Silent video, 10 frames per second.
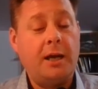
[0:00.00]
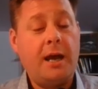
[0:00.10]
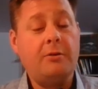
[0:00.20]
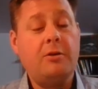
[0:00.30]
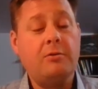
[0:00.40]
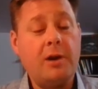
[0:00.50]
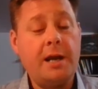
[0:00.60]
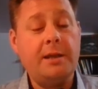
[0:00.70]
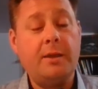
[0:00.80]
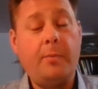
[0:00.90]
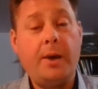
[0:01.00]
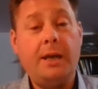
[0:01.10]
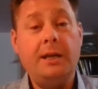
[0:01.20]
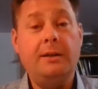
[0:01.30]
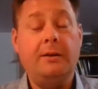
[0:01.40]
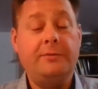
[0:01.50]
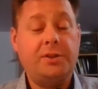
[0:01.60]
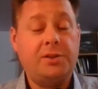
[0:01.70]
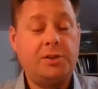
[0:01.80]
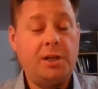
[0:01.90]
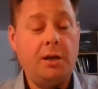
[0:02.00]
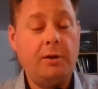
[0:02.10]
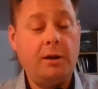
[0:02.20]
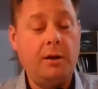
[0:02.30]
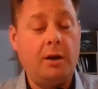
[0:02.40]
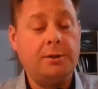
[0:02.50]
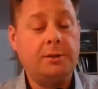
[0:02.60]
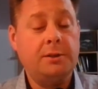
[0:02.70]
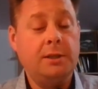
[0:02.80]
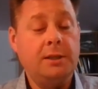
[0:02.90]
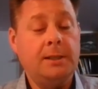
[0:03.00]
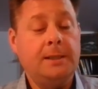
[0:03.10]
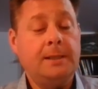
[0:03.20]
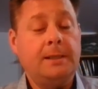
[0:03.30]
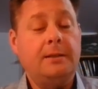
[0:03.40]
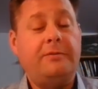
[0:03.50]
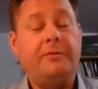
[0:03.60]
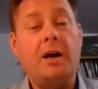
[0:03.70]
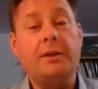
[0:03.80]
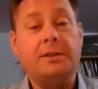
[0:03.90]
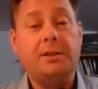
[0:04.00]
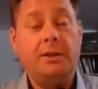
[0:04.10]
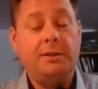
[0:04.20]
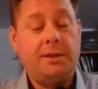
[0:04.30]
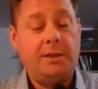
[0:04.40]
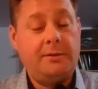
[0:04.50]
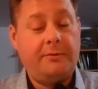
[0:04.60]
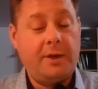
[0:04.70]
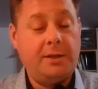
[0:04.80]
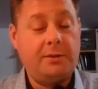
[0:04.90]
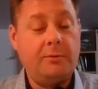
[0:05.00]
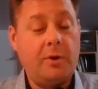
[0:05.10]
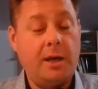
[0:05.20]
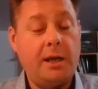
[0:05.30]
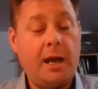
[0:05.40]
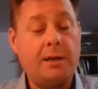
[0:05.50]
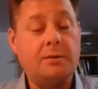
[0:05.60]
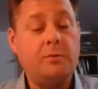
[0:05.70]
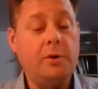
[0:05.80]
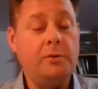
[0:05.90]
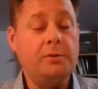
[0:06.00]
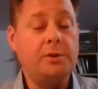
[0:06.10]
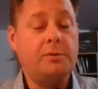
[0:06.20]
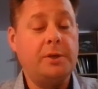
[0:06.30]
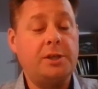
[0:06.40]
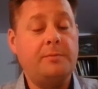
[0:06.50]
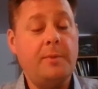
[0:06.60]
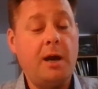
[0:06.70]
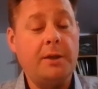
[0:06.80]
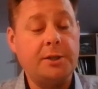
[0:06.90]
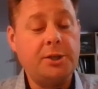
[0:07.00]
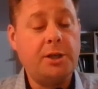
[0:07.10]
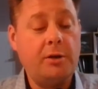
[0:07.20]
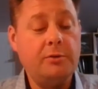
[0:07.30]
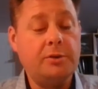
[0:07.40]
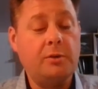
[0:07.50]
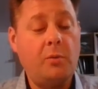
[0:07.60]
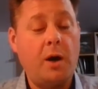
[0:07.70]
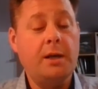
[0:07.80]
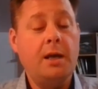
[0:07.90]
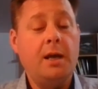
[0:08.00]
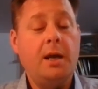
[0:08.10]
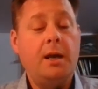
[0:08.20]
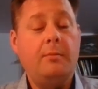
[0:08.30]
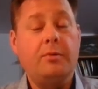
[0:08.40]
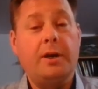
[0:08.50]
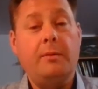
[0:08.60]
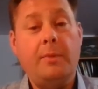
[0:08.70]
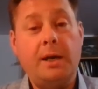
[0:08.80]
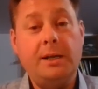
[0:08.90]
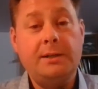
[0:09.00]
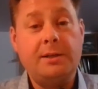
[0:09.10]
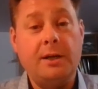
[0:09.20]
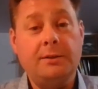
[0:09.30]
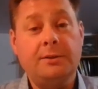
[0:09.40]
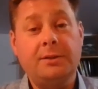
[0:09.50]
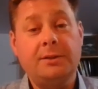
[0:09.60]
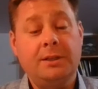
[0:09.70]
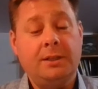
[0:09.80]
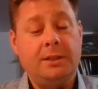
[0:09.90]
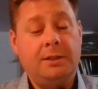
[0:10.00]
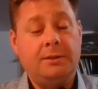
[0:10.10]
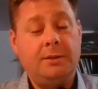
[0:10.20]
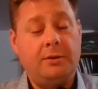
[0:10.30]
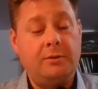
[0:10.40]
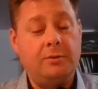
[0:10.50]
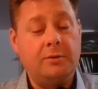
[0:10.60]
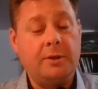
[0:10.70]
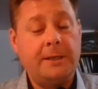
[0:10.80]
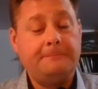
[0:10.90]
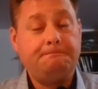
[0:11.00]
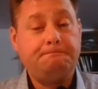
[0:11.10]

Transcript: How great the pain of searing loss. The Father turns his face away, as wounds which mar the chosen one bring many sons to glory.